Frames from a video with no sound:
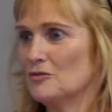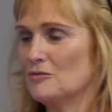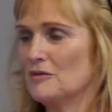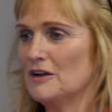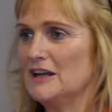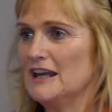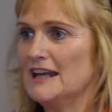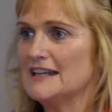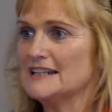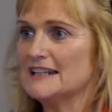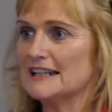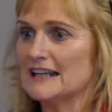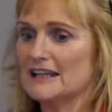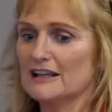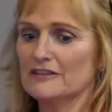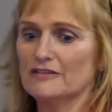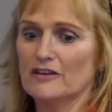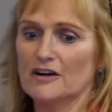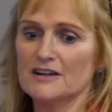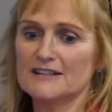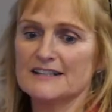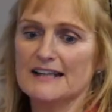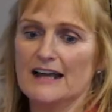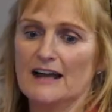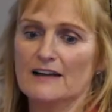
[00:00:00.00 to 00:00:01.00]
We need to give
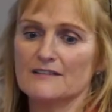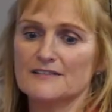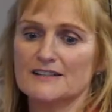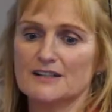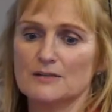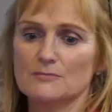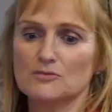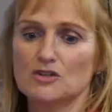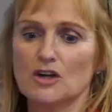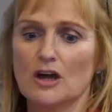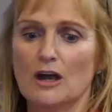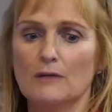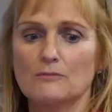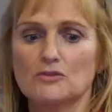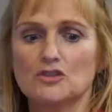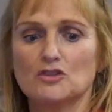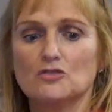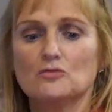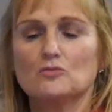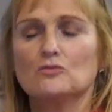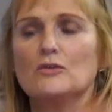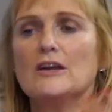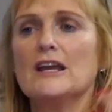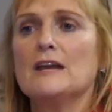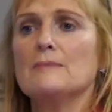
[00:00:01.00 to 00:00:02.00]
ourselves some time
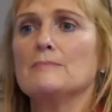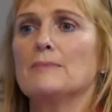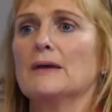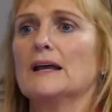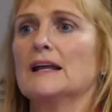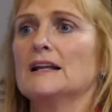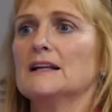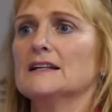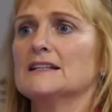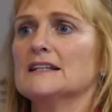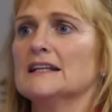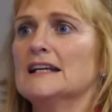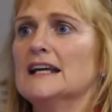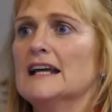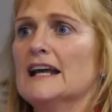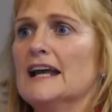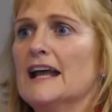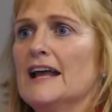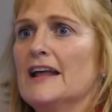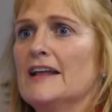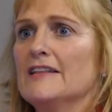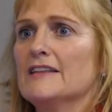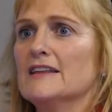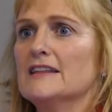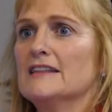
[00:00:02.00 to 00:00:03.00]
to rebuild
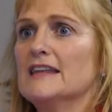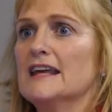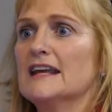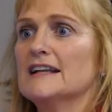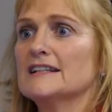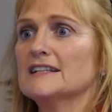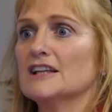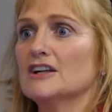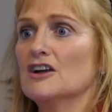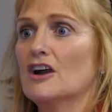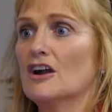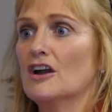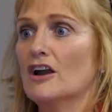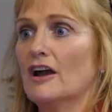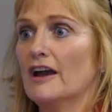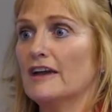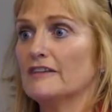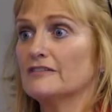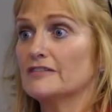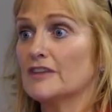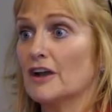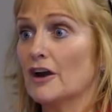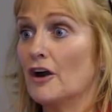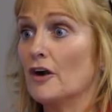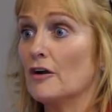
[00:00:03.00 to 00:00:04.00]
the things in our
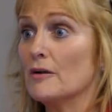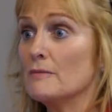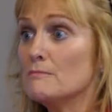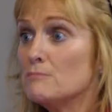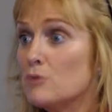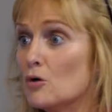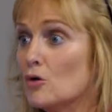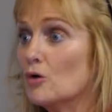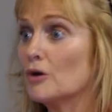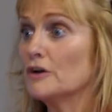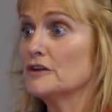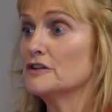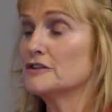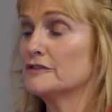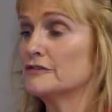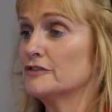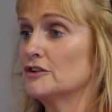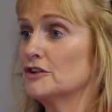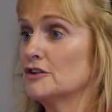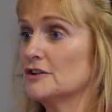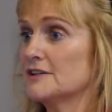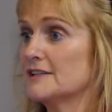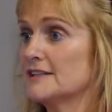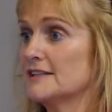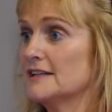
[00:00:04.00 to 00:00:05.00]
life that are important
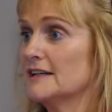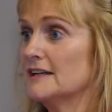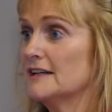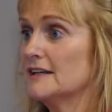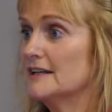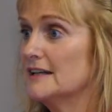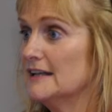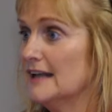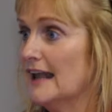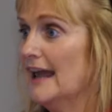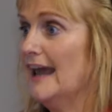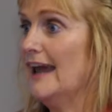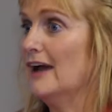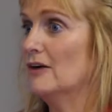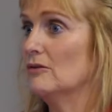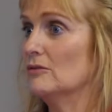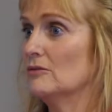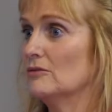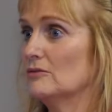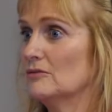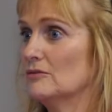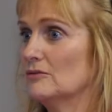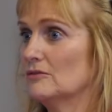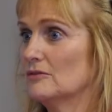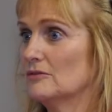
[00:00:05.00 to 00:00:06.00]
for us now,
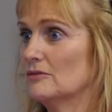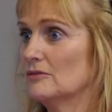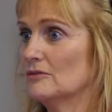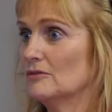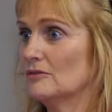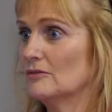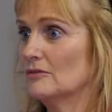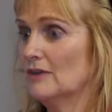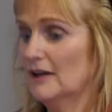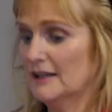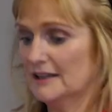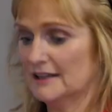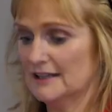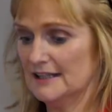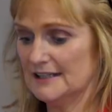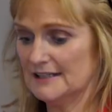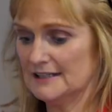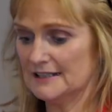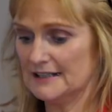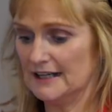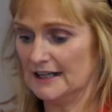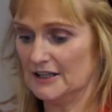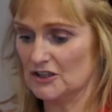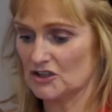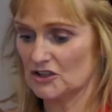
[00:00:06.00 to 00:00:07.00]
at this
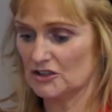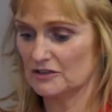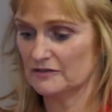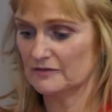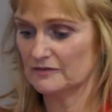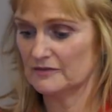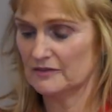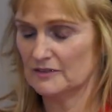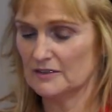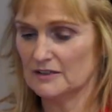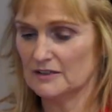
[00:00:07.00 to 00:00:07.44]
stage.